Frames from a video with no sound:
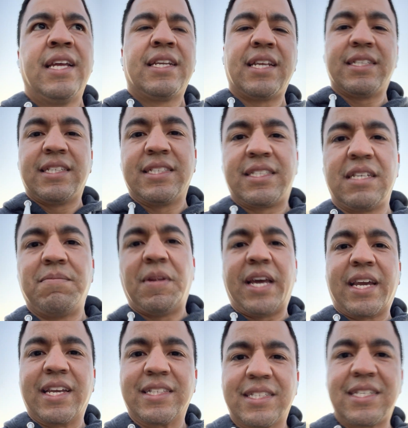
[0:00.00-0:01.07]
doesn't seem
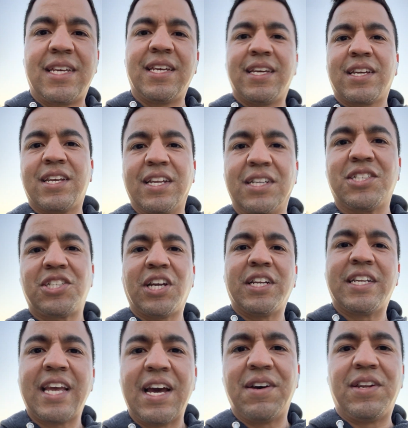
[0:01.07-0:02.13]
like it's gonna
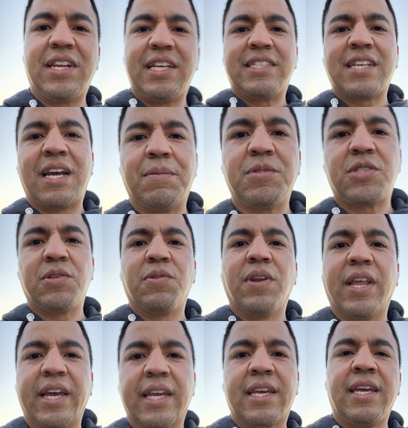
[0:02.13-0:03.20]
shut down anytime soon.